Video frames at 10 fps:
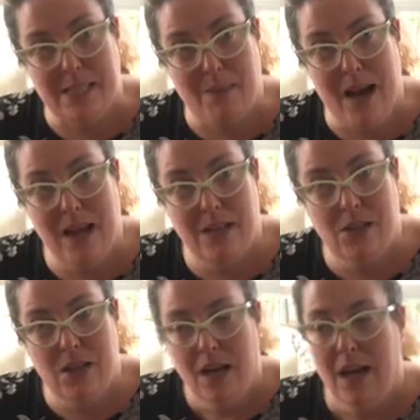this
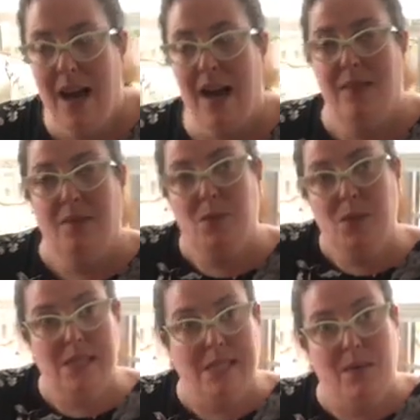batch, and then
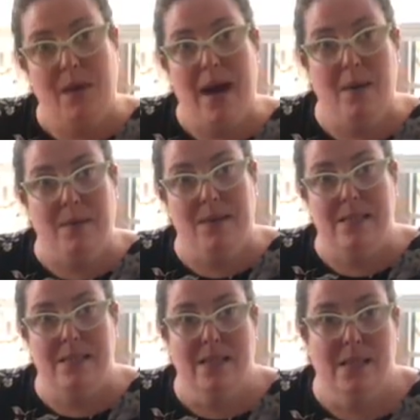we'll see what happens.
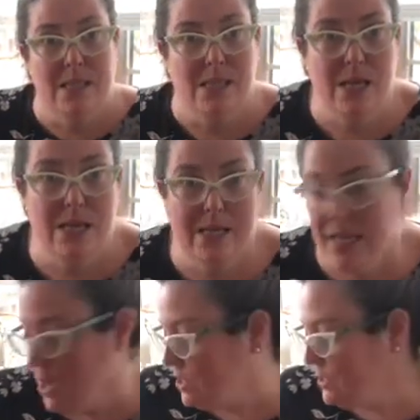So I'll
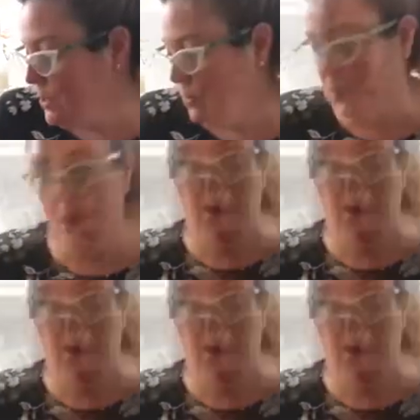see y'all soon.